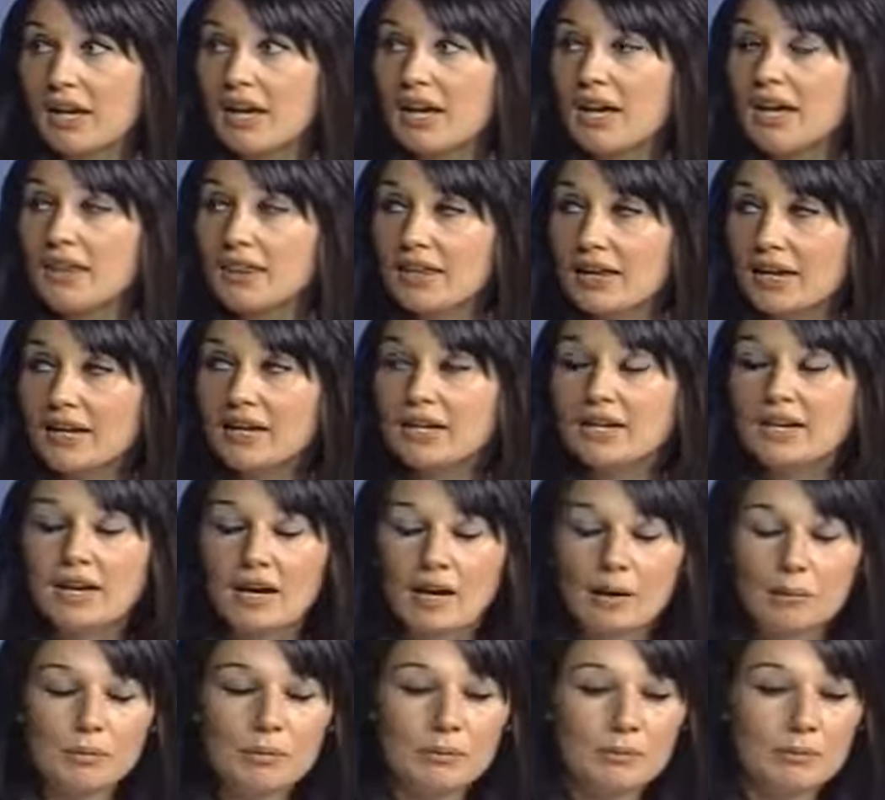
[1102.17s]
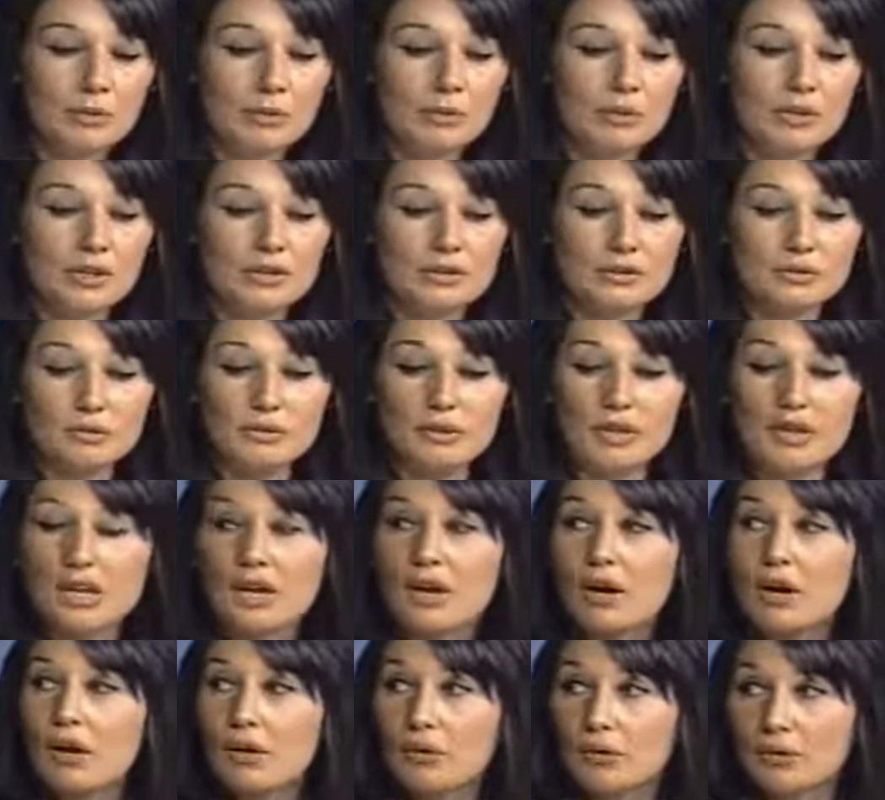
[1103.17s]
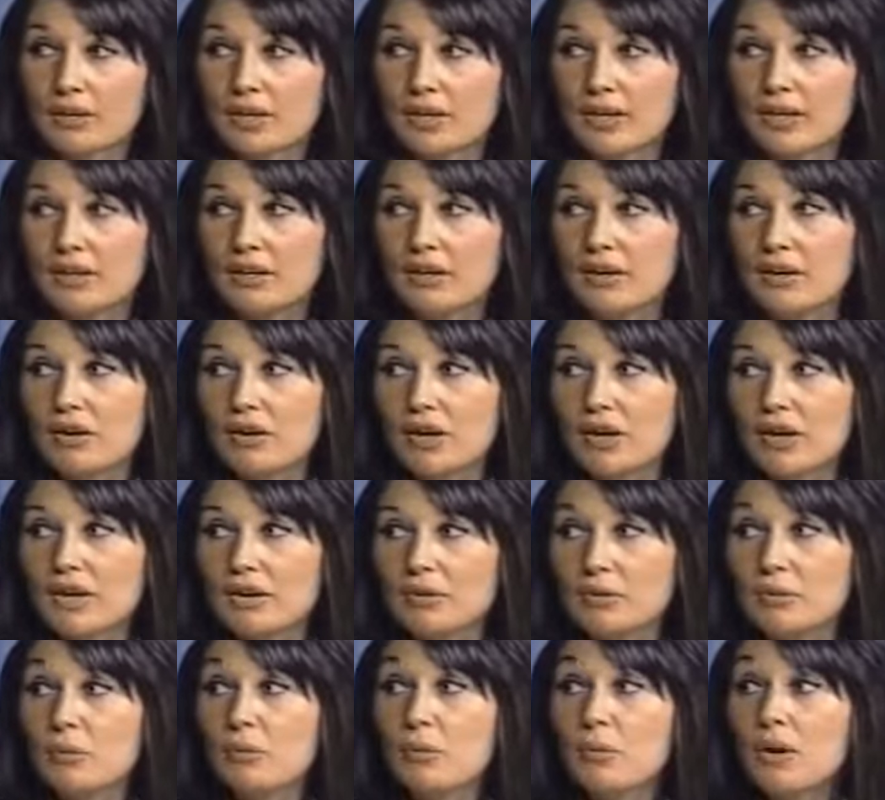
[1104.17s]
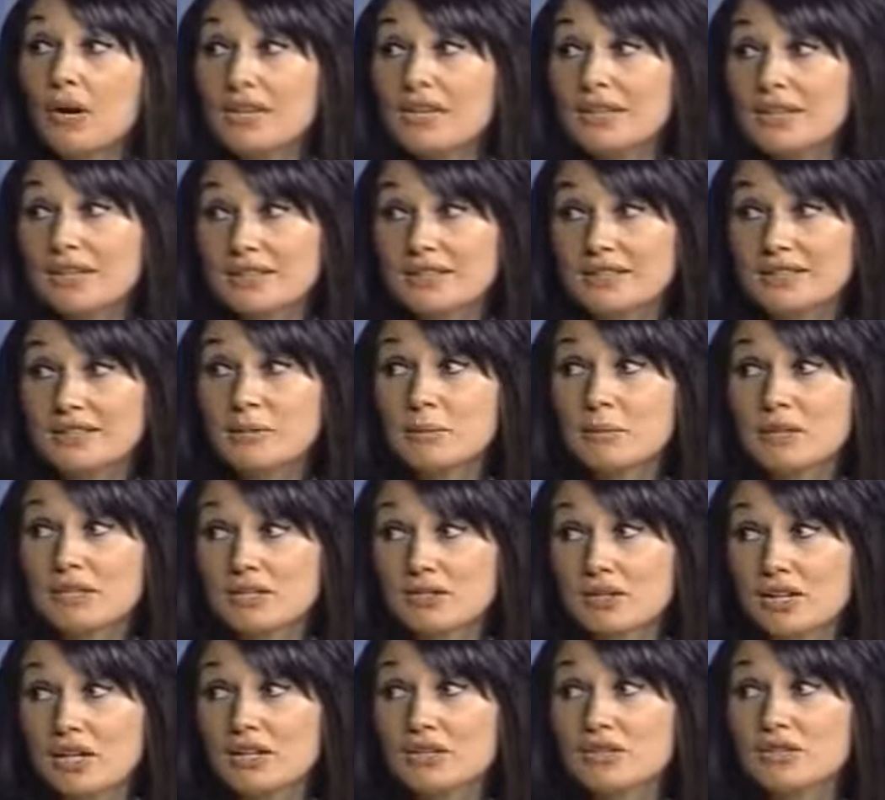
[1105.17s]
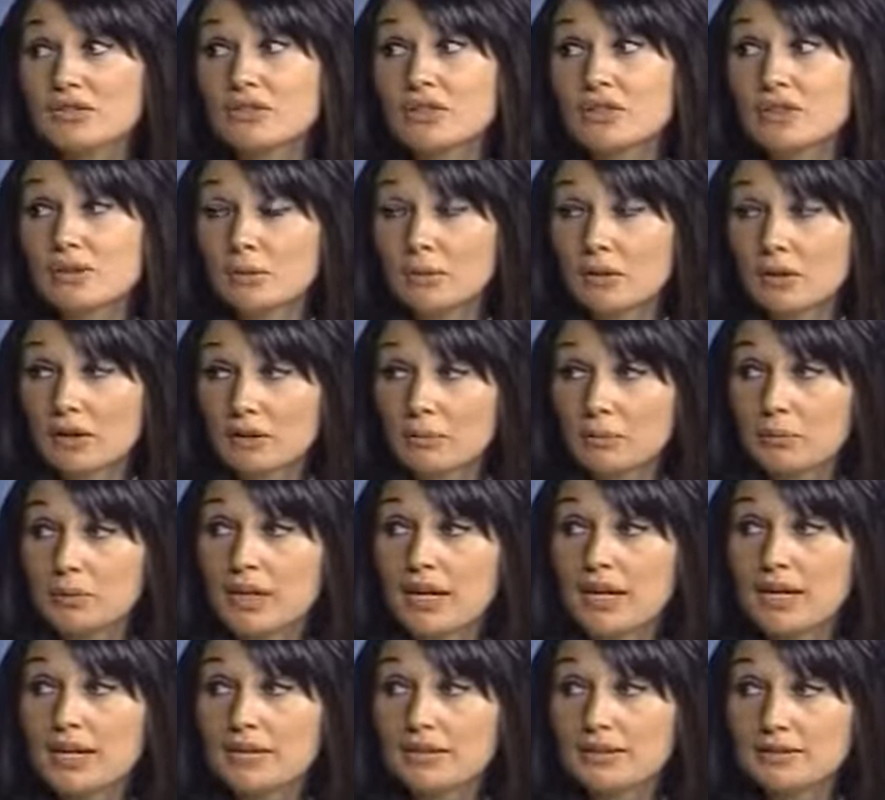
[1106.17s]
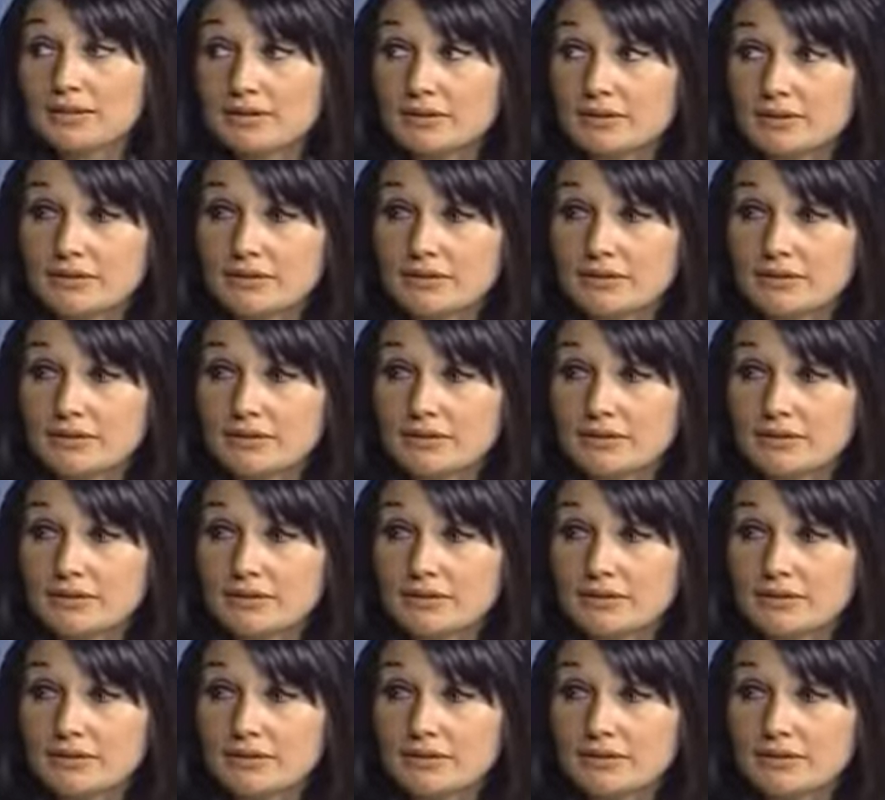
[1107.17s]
And that can help employers really hone in on what needs to be mm-hmm. changed in the workplace.